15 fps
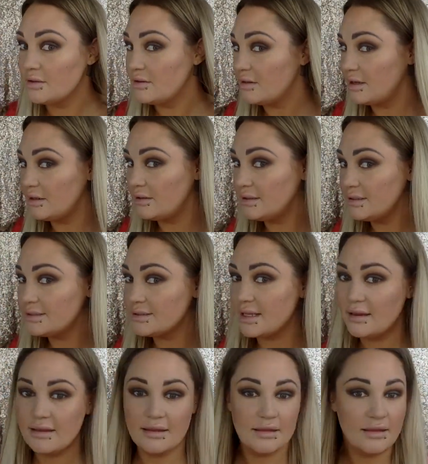there is
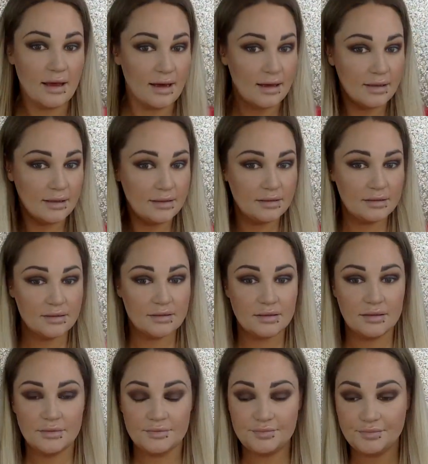that.
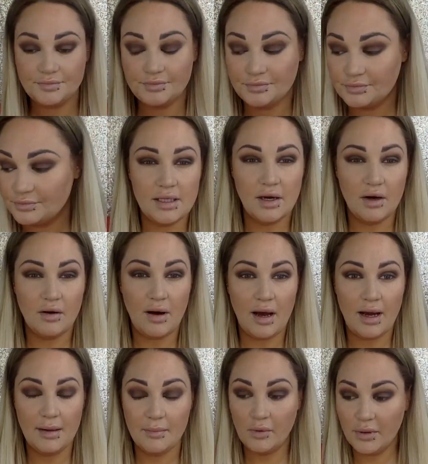So
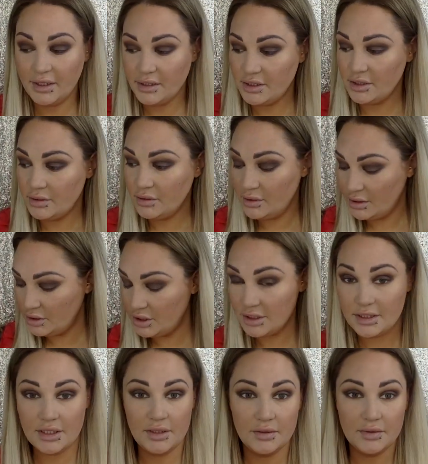I'm going to
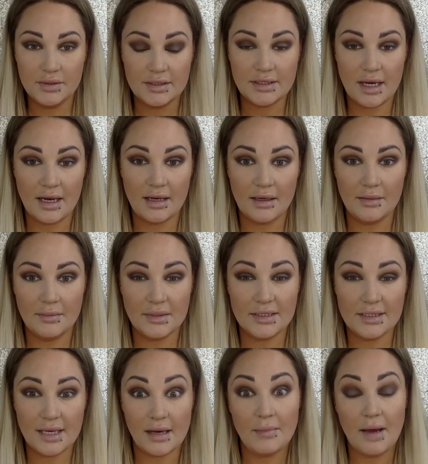just use
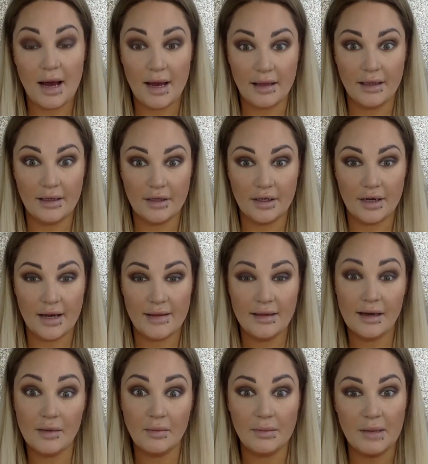some eyeliner, and then
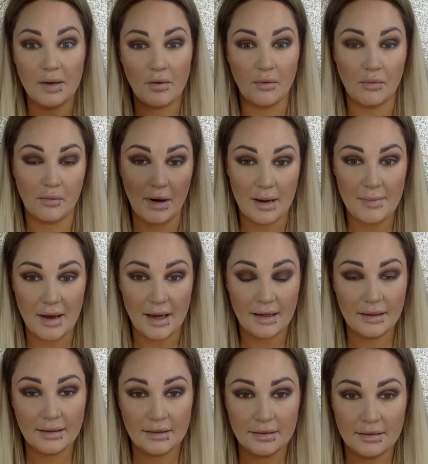I will be right
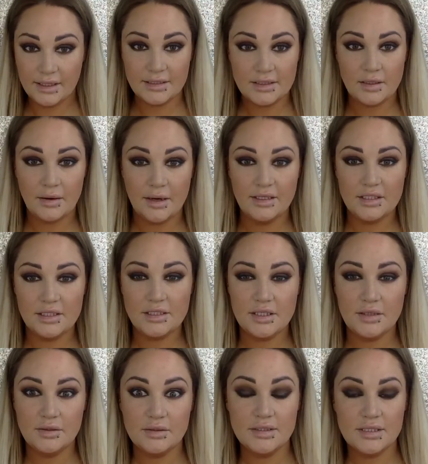back. So I just
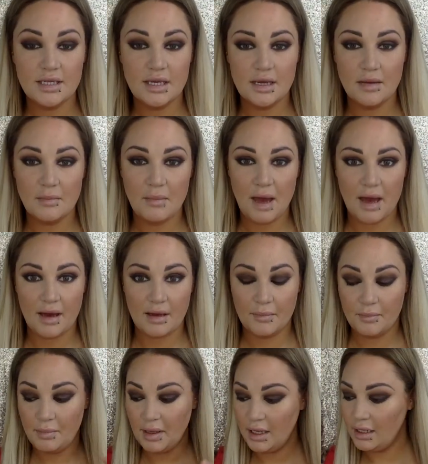used the MAC
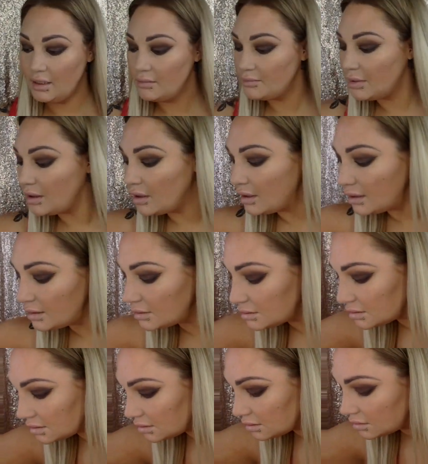Paint Pot,
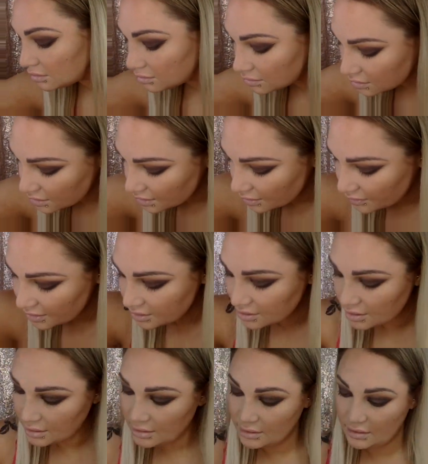is that what it's
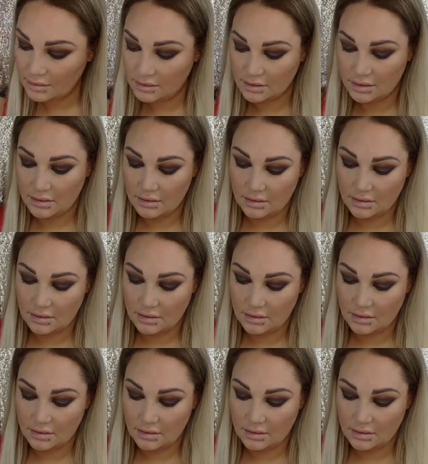called?